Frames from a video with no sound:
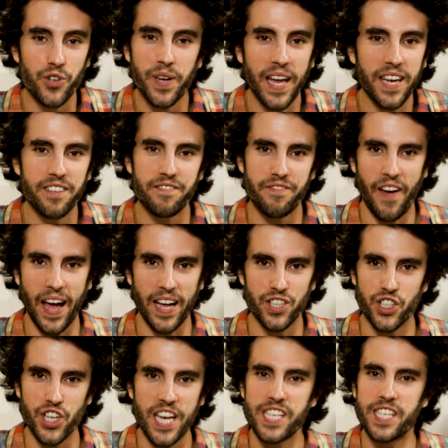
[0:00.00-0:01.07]
you can, in fact,
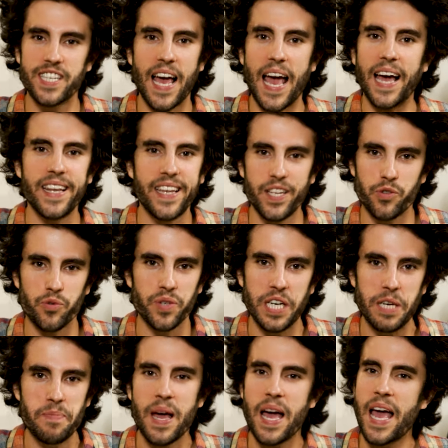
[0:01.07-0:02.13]
chase any
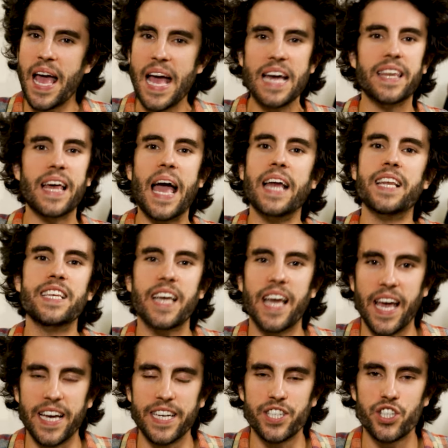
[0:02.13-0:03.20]
dream at any
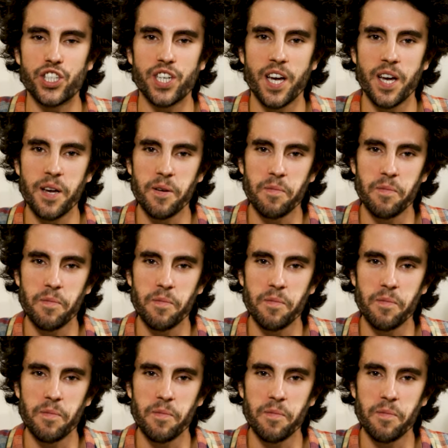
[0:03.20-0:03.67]
age